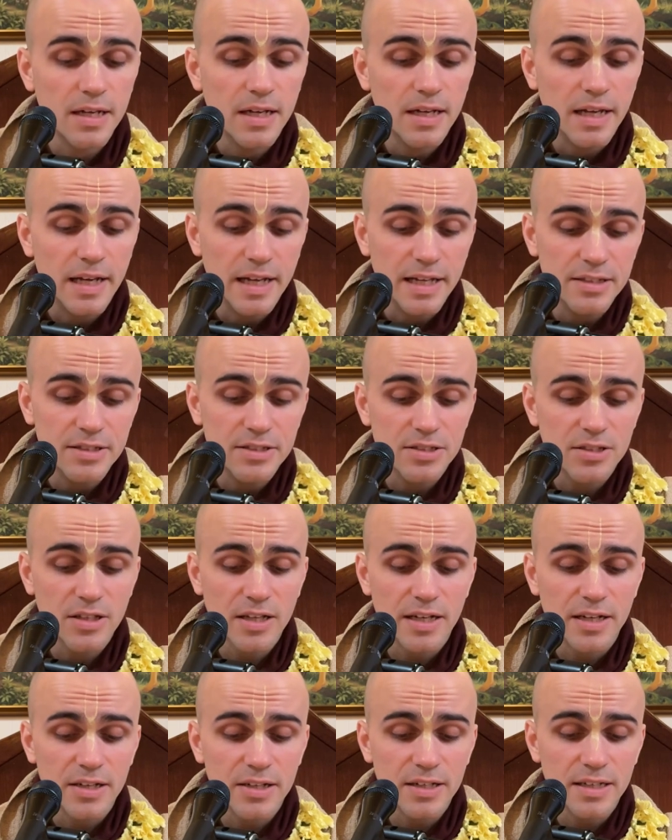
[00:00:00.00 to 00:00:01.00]
Each
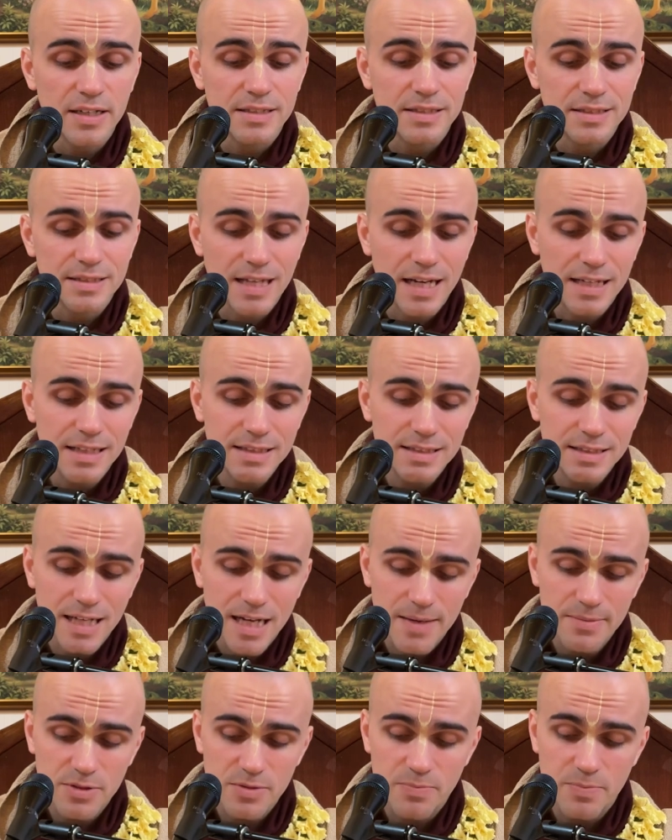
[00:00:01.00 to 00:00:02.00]
layer is 10
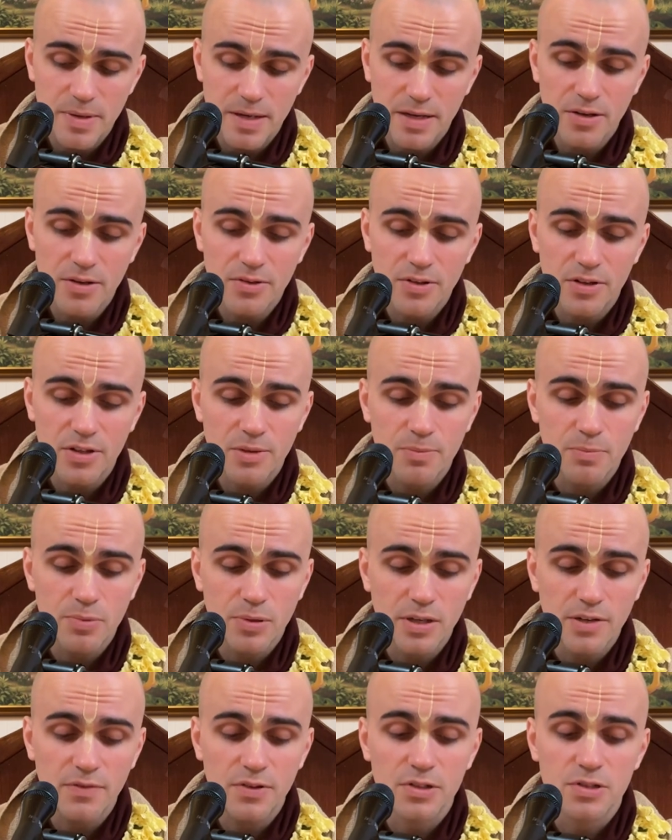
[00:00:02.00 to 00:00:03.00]
times bigger than the
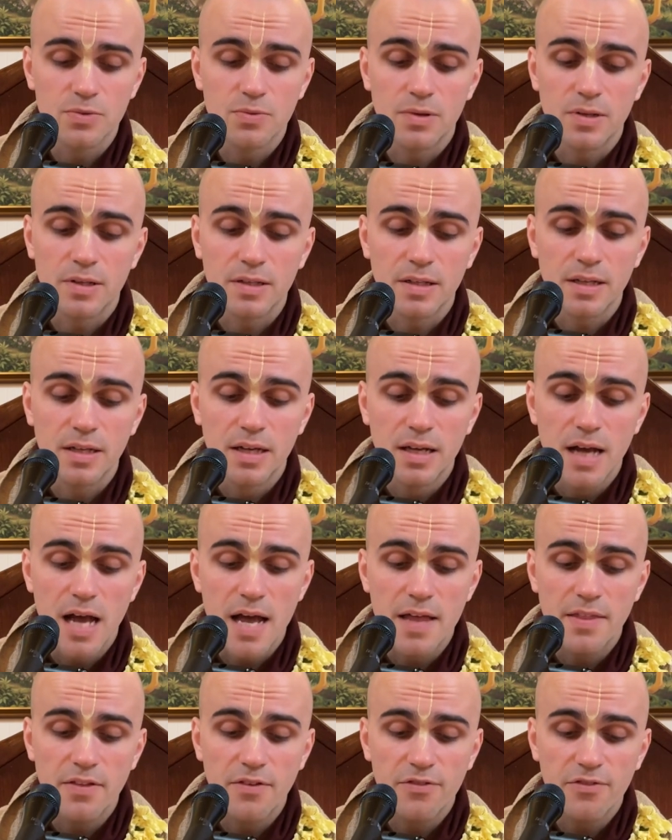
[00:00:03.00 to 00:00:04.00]
previous one,
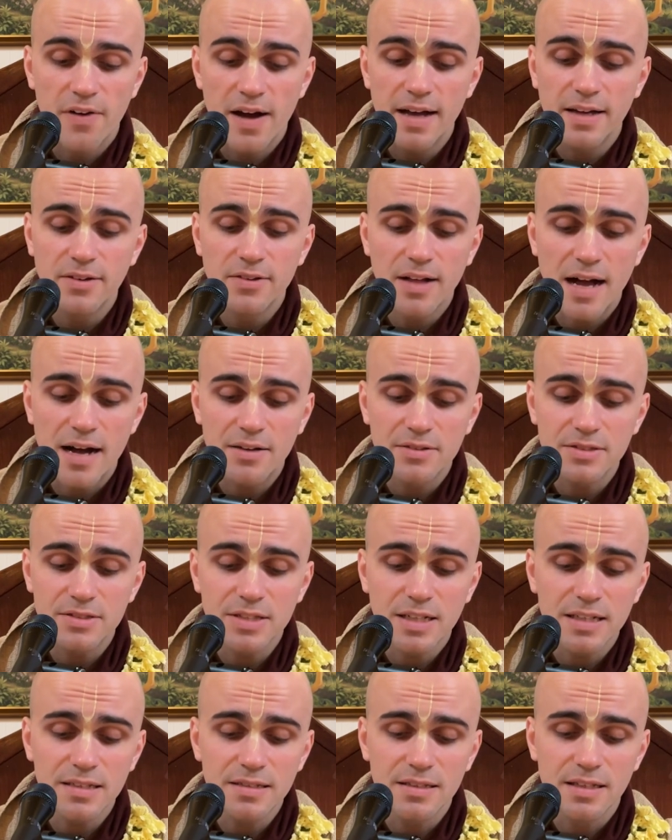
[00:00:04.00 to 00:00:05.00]
and the final
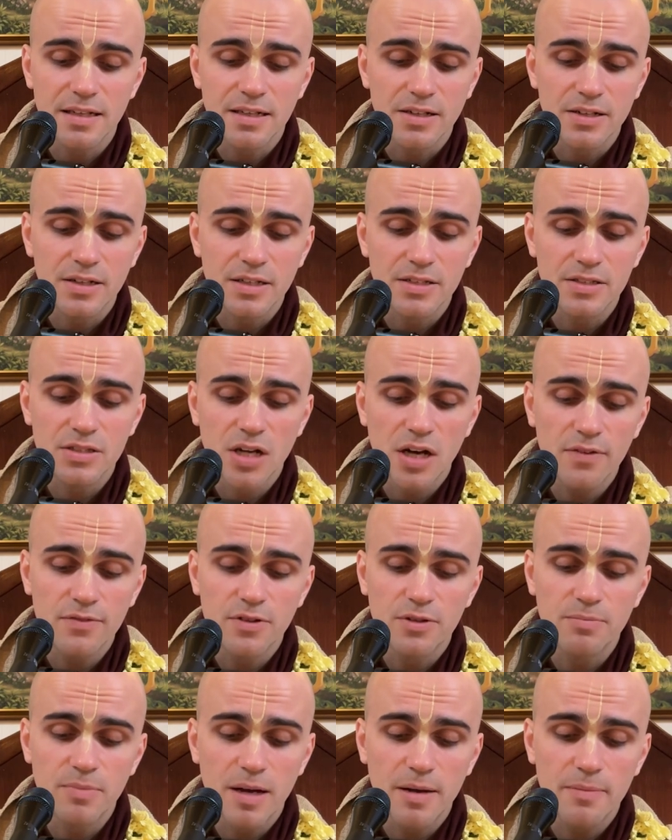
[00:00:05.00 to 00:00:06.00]
outside layer is
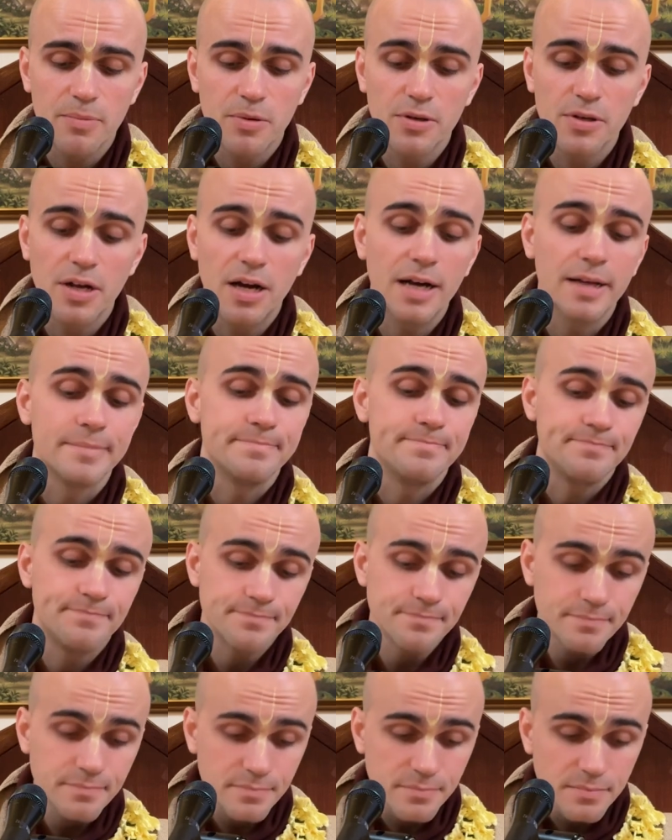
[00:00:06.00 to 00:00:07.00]
covered by Pradhan.
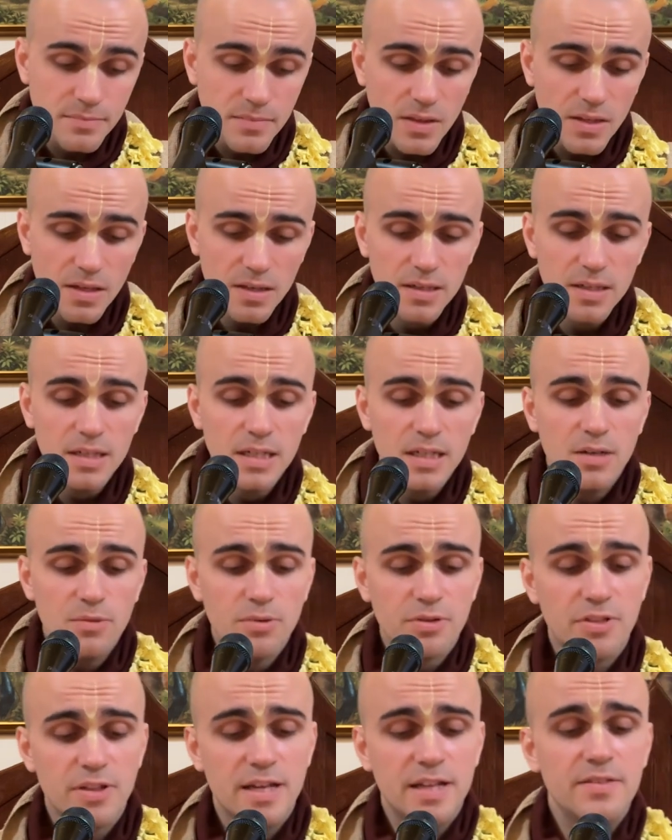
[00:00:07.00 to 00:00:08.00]

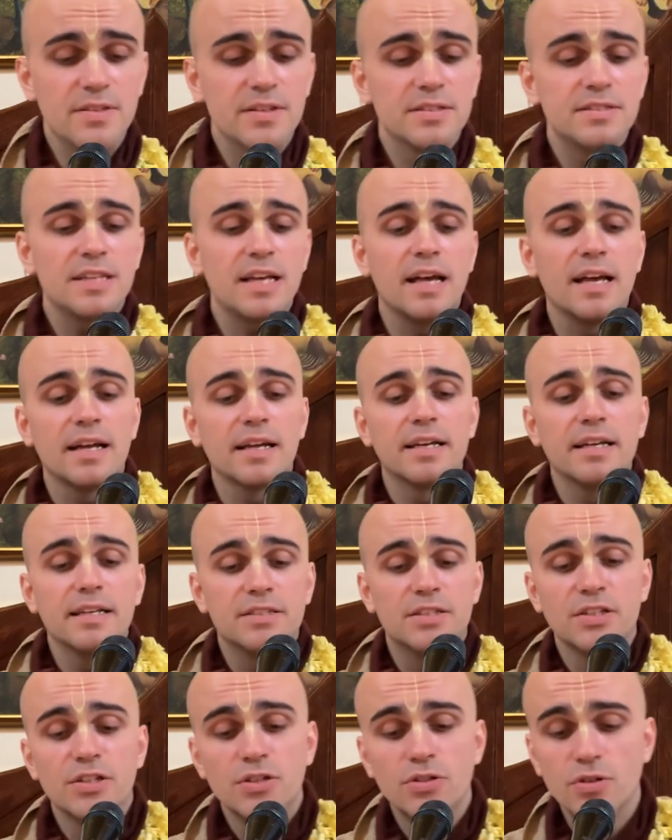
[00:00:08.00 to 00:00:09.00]
Within this egg
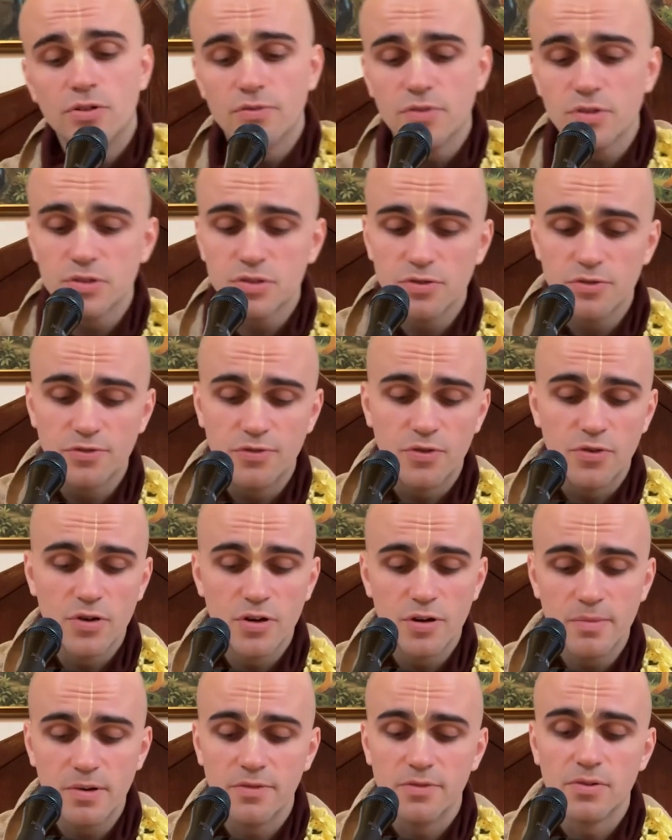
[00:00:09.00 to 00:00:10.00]
is the universal
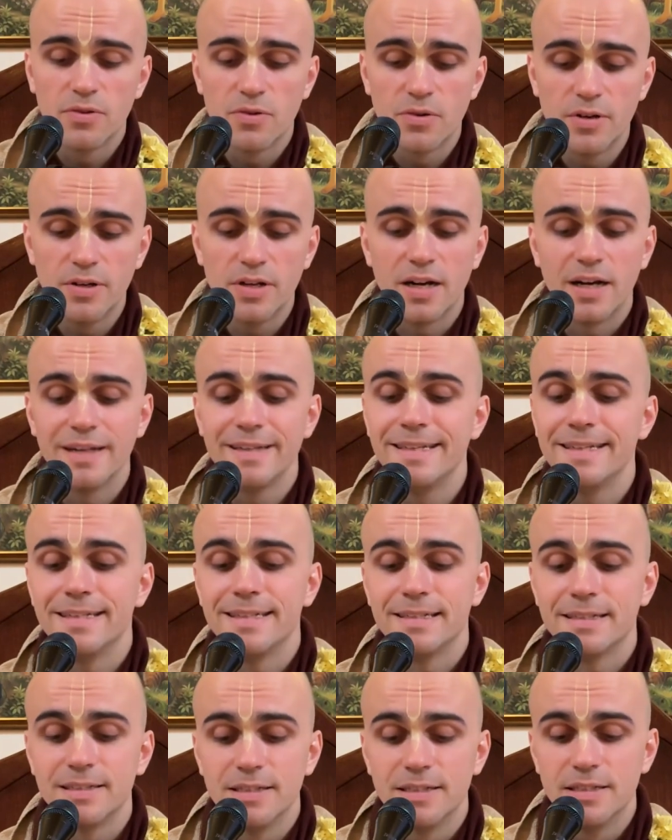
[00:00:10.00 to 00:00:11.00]
form of Lord
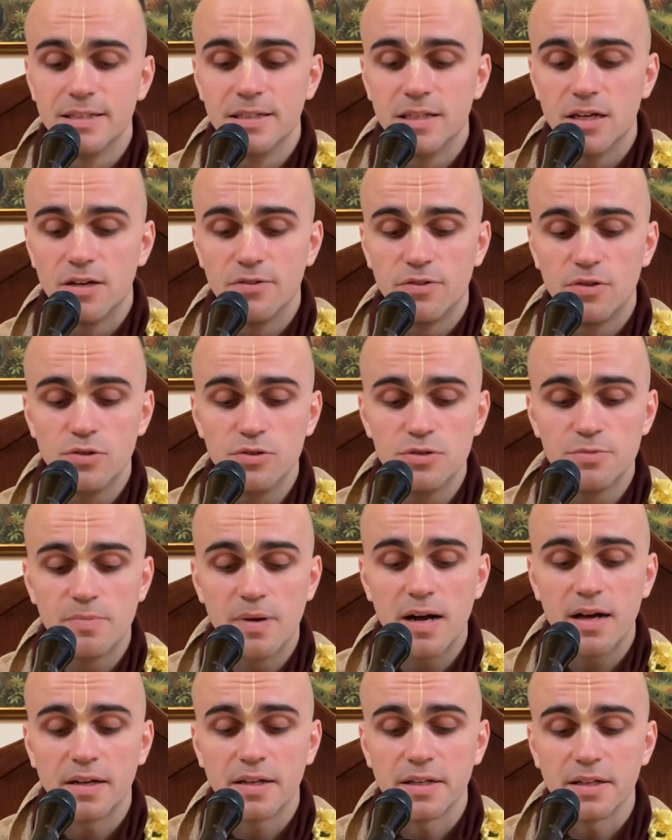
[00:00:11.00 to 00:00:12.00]
Hari, of whose
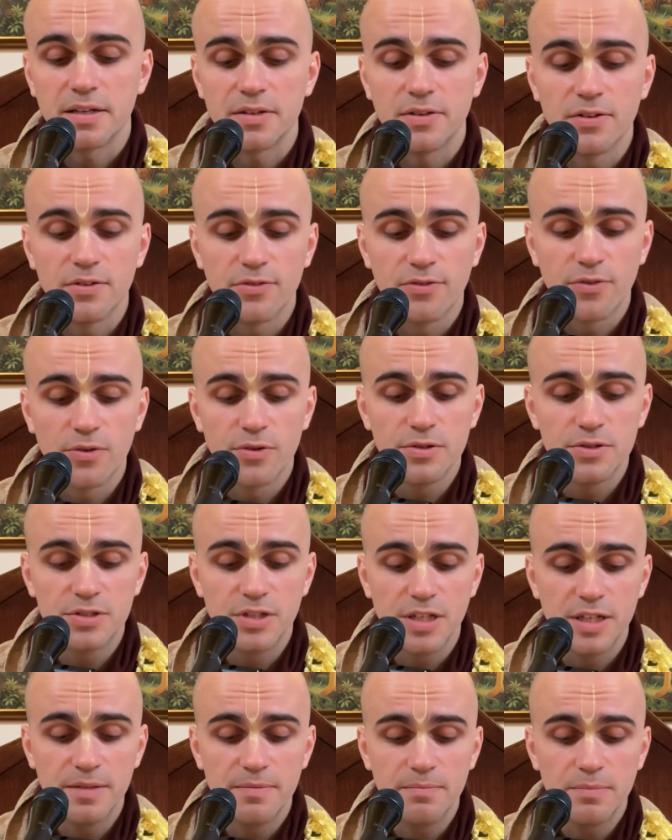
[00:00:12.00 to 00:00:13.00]
body the
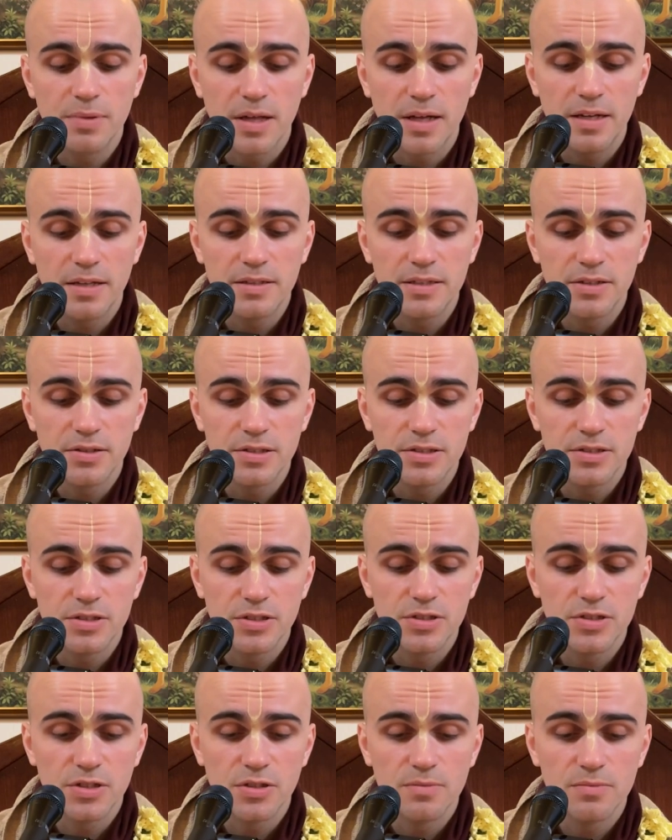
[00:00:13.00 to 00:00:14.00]
14 planetary
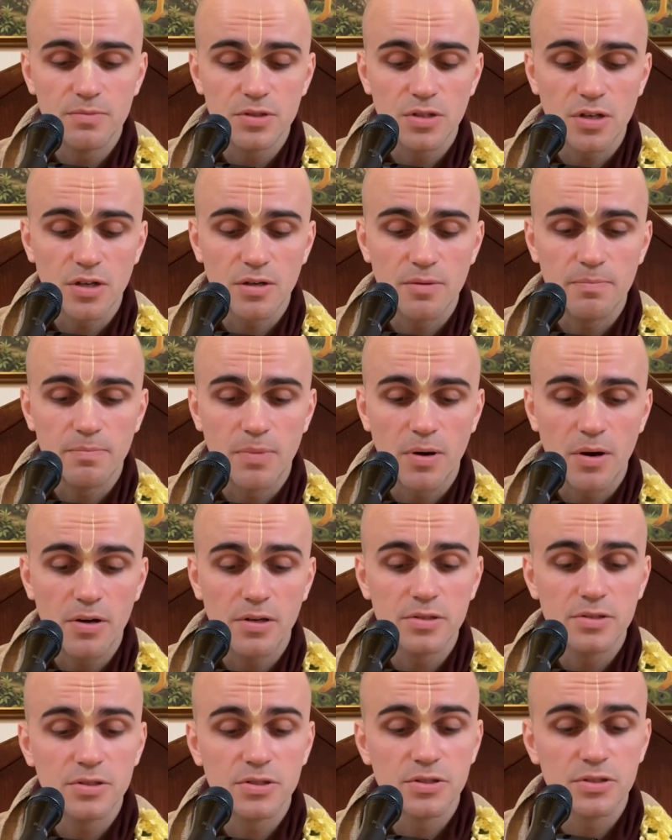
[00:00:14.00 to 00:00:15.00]
systems are
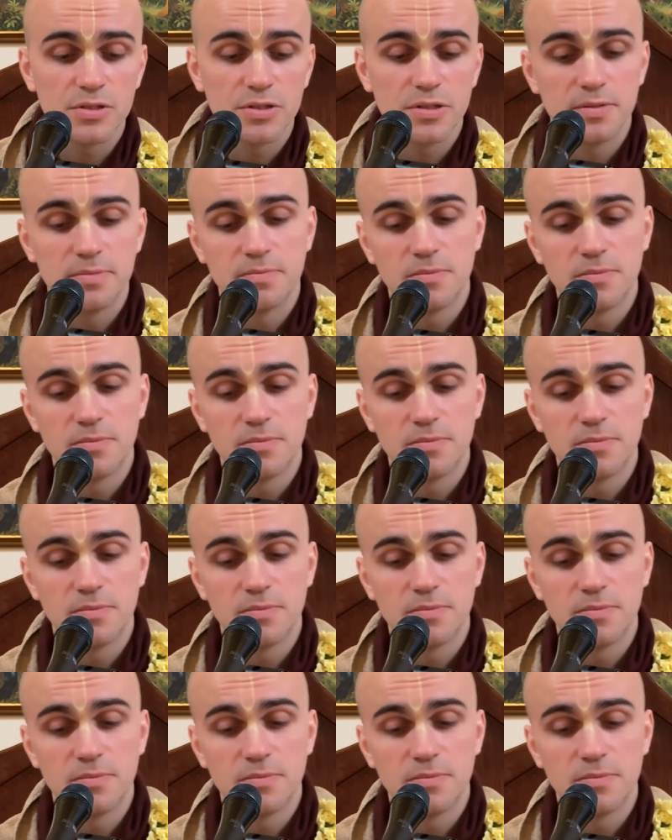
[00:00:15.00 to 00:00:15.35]
parts.